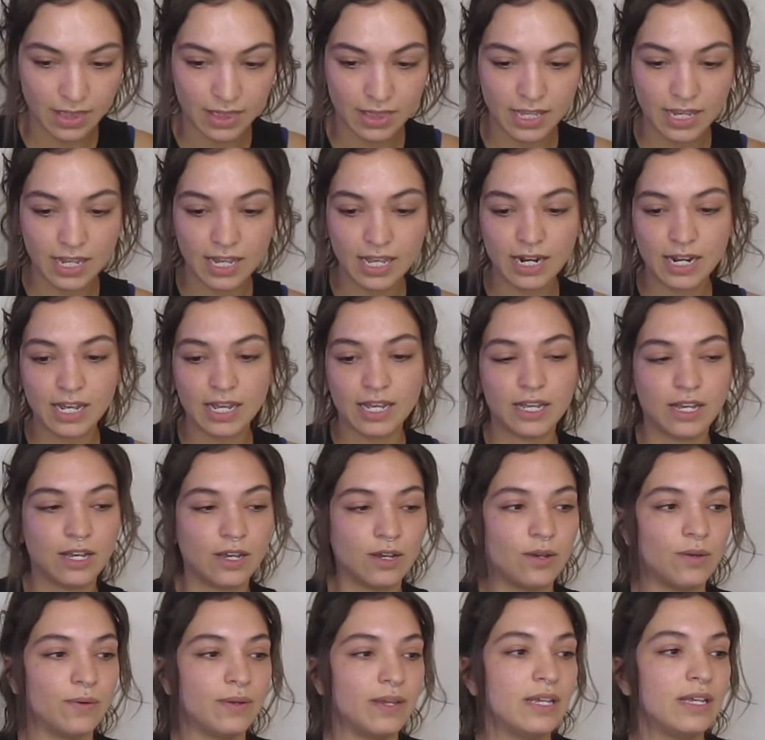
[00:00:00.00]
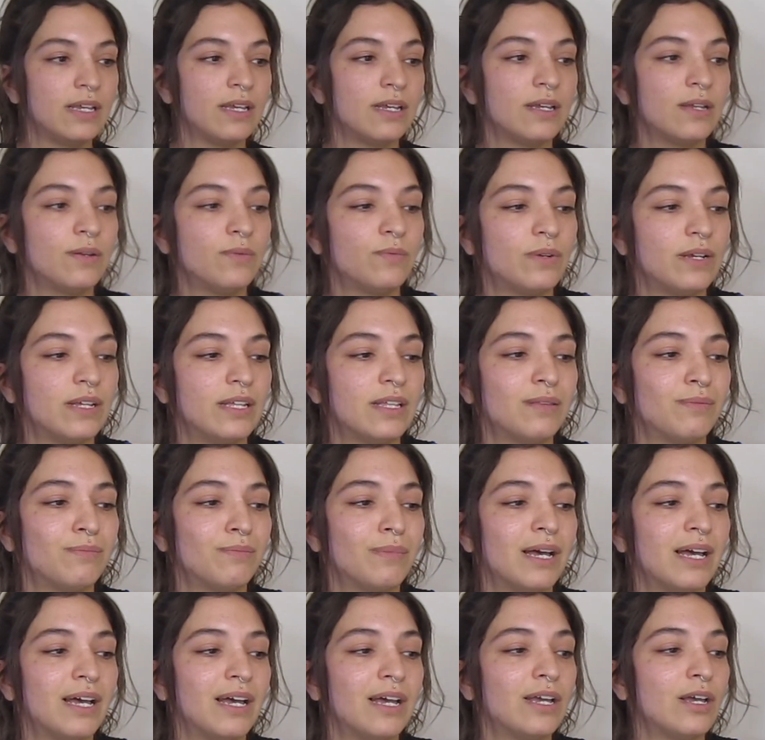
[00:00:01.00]
Then I go in with
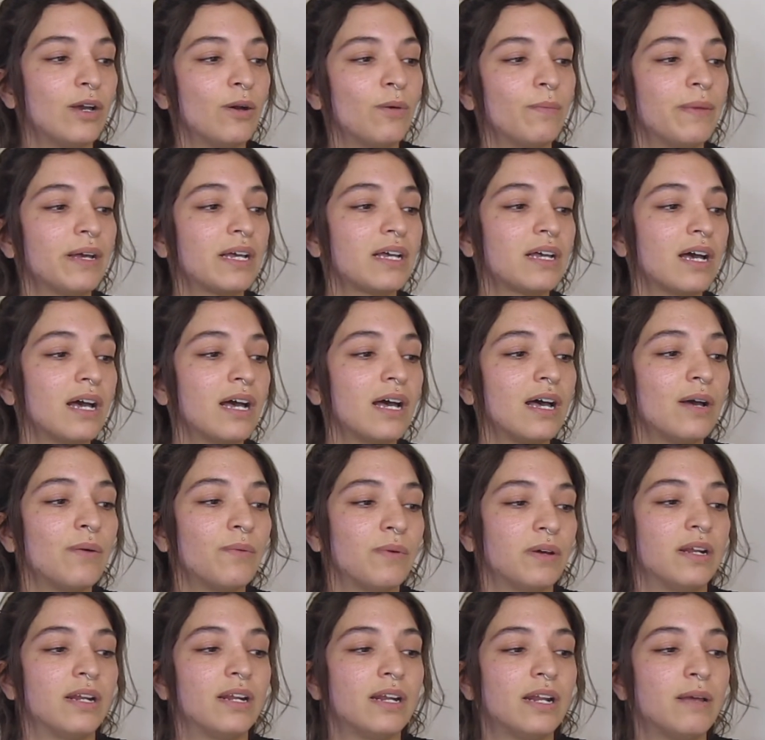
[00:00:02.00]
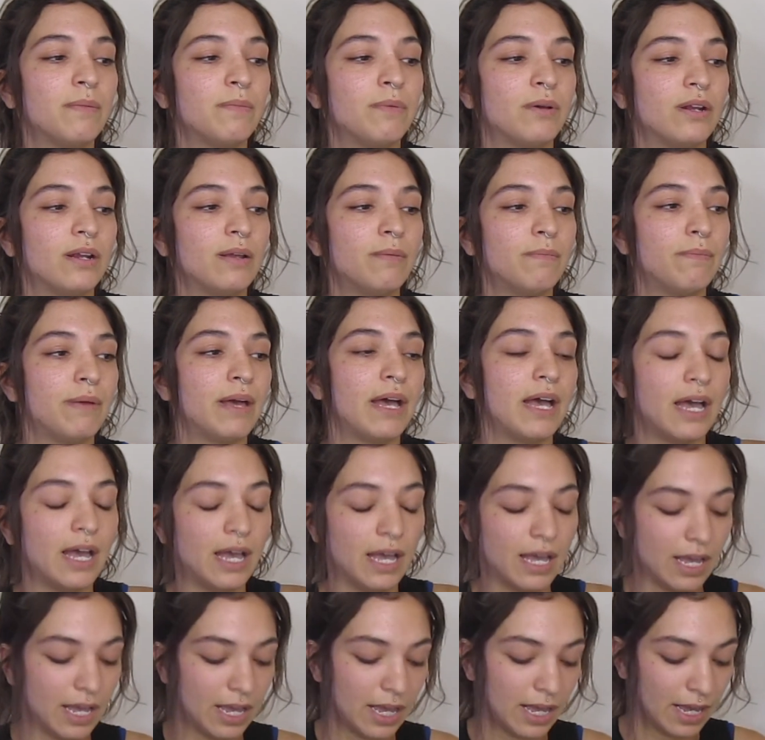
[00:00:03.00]
my, oh my god, why did I put it
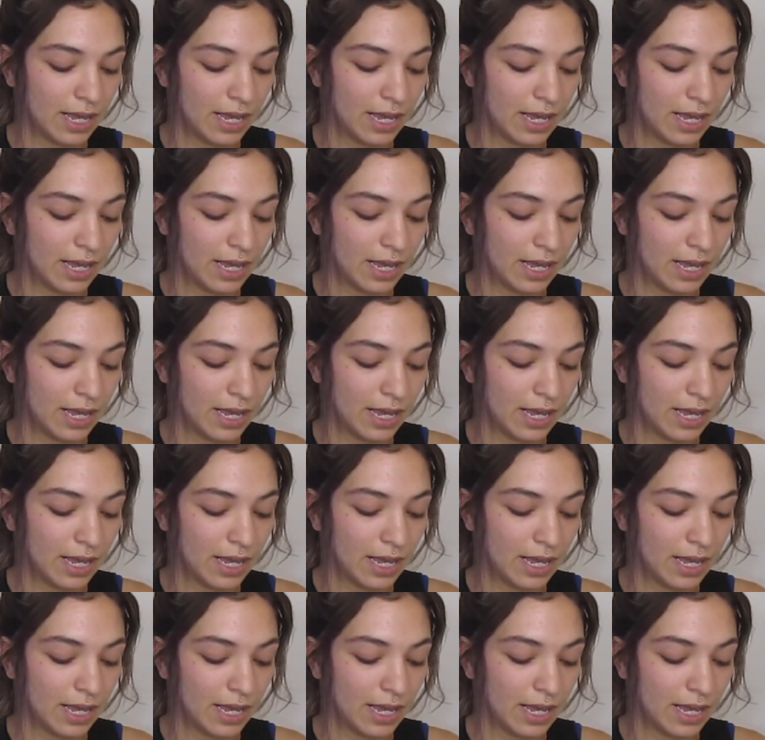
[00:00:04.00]
back?